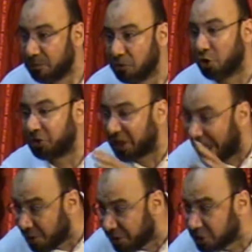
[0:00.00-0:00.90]
Not
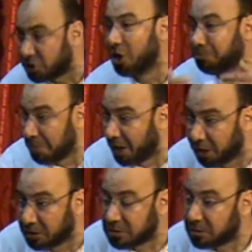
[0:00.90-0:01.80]
thousands, not
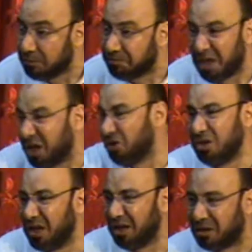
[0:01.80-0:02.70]
millions. I don't
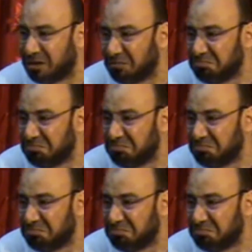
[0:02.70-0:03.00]
need it.